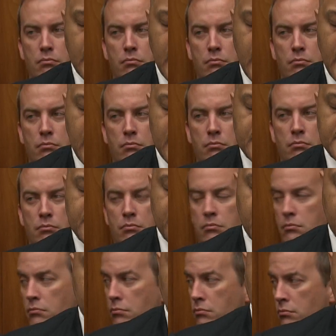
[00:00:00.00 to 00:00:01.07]

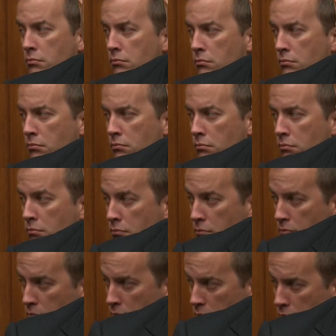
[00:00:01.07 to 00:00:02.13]

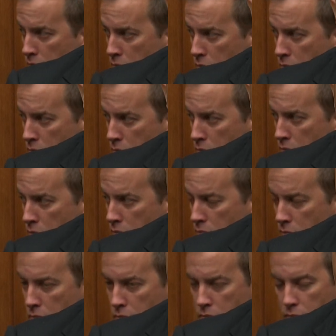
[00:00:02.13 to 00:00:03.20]

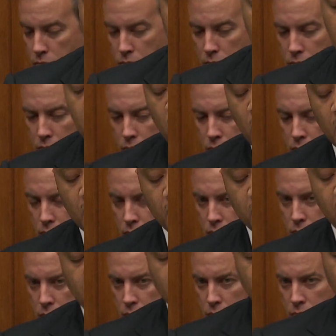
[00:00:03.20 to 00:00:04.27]

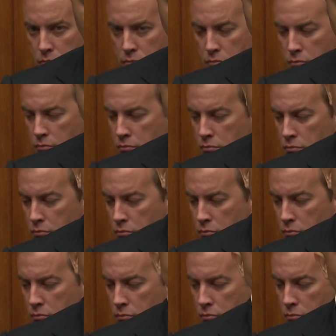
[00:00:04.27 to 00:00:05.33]

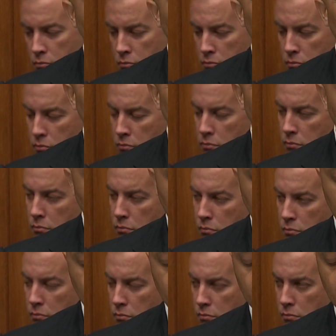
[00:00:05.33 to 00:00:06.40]

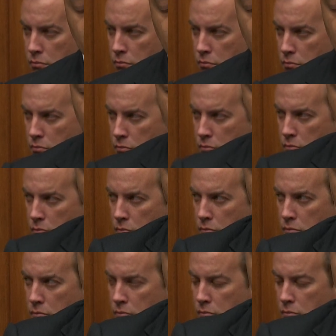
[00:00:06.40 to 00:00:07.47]

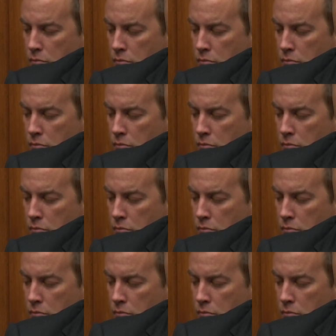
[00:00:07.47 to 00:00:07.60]
[no speech]